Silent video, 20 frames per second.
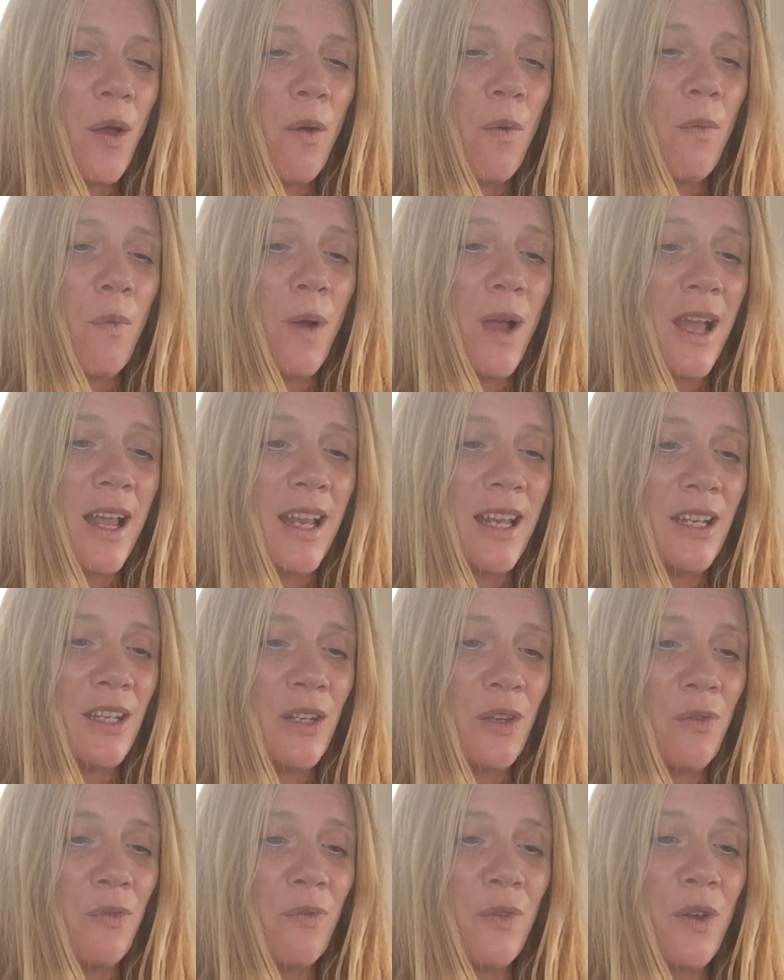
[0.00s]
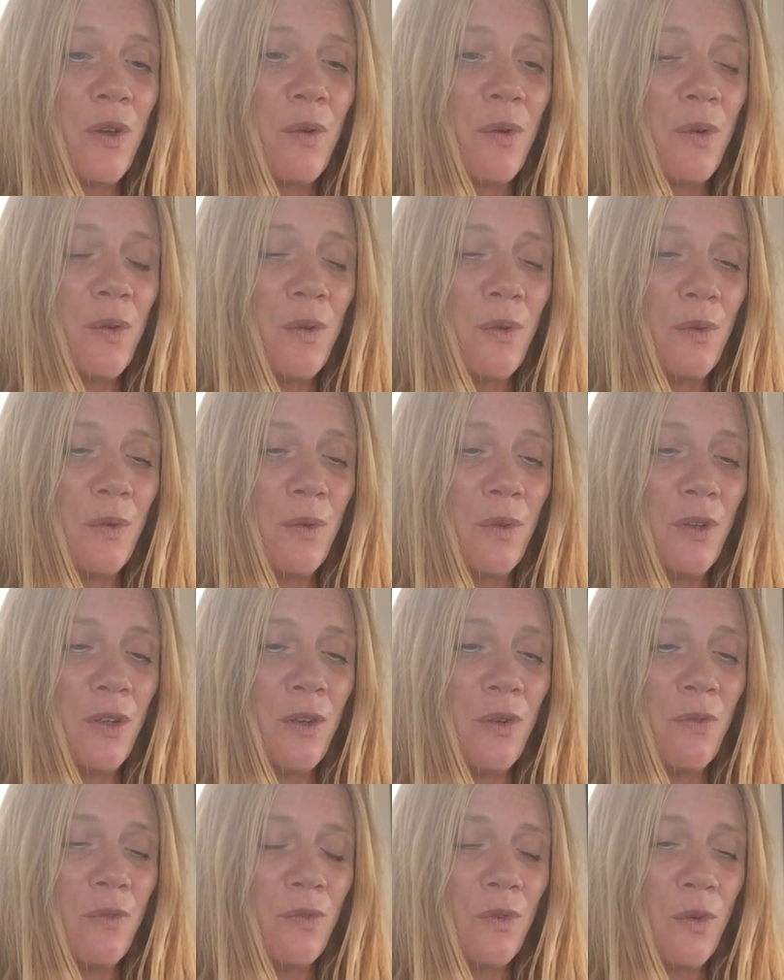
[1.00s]
when you feel
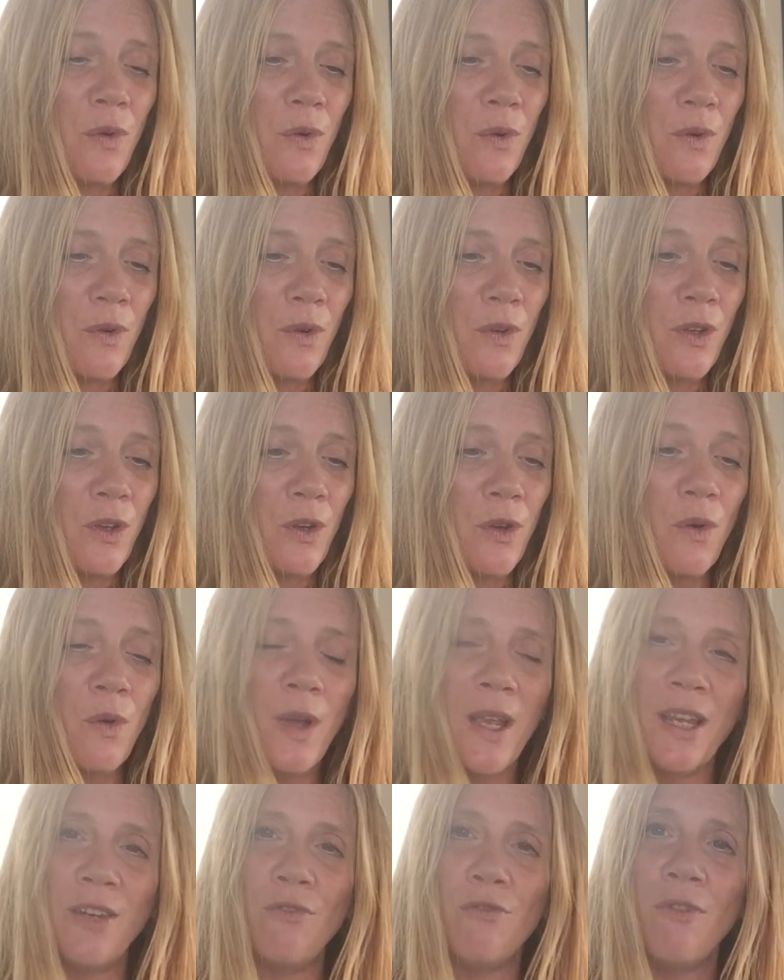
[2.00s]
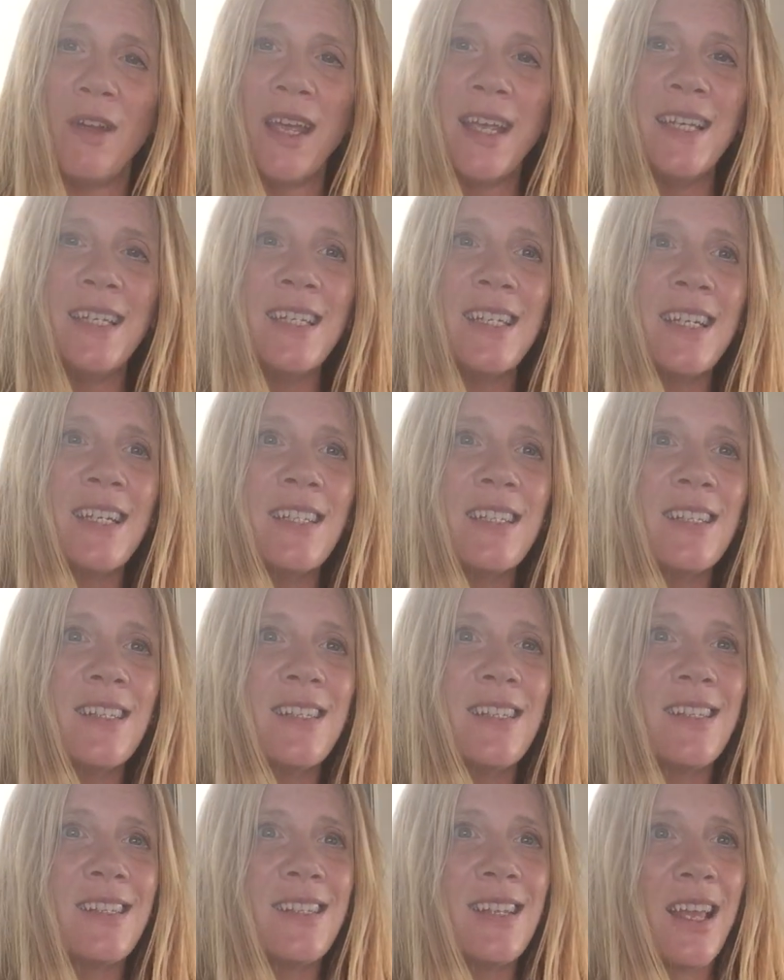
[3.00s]
you've not, you're not in
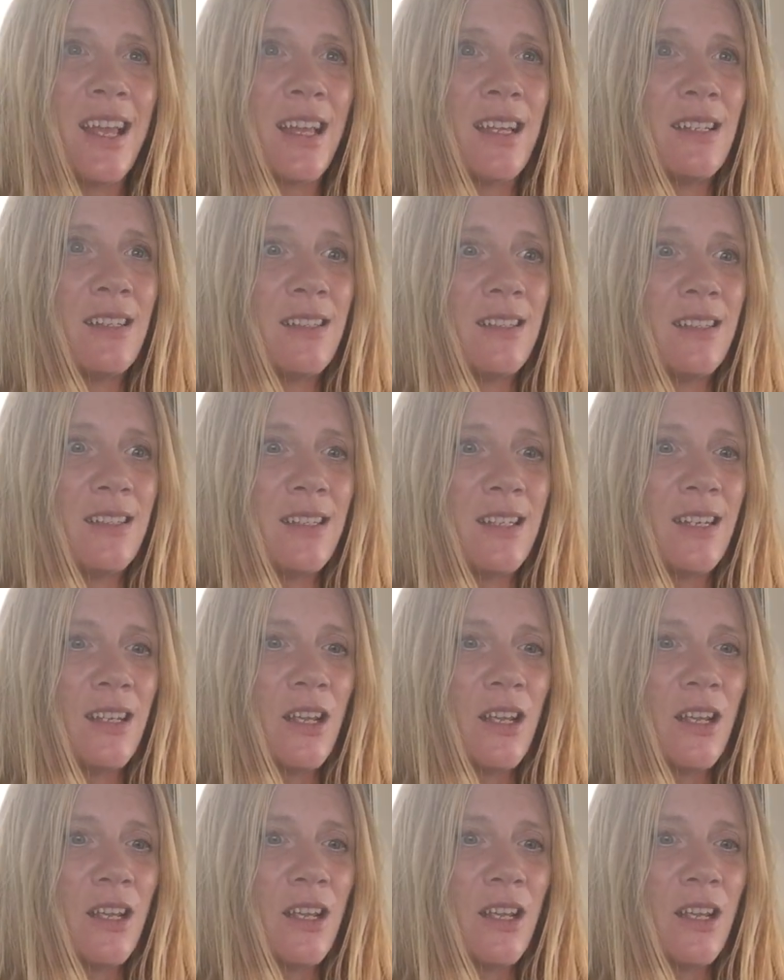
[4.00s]
radiance and